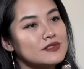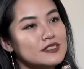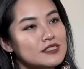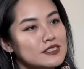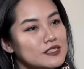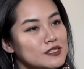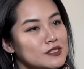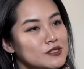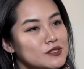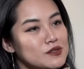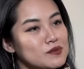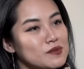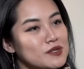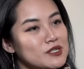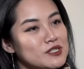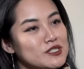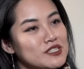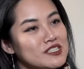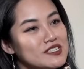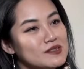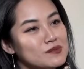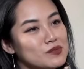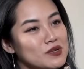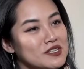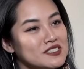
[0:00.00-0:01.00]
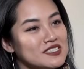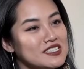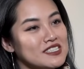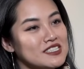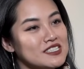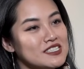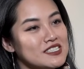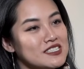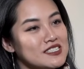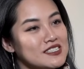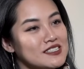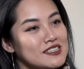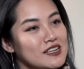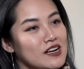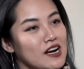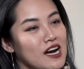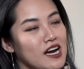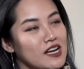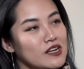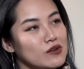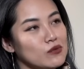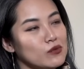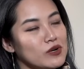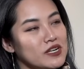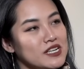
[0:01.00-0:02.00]
Since you mentioned President Xi
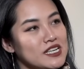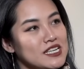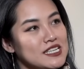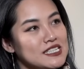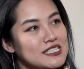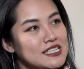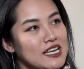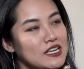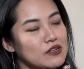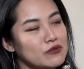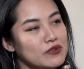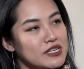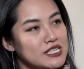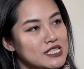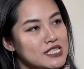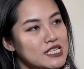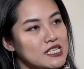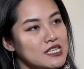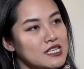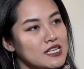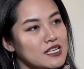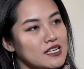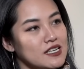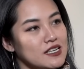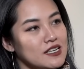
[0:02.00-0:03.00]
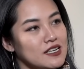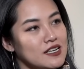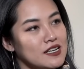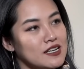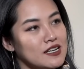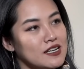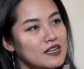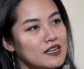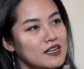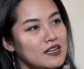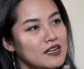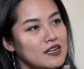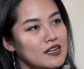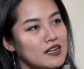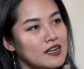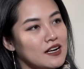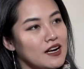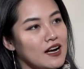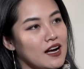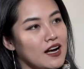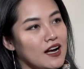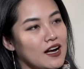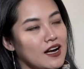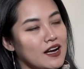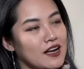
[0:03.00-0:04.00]
and what he said recently,
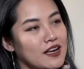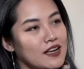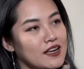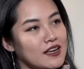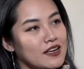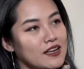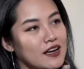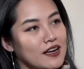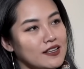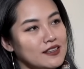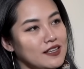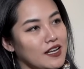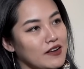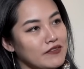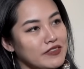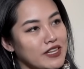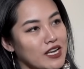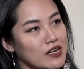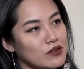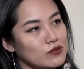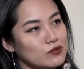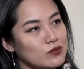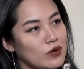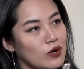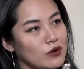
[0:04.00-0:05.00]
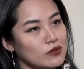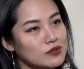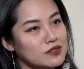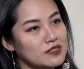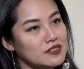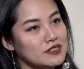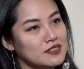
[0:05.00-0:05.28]
I love that quote.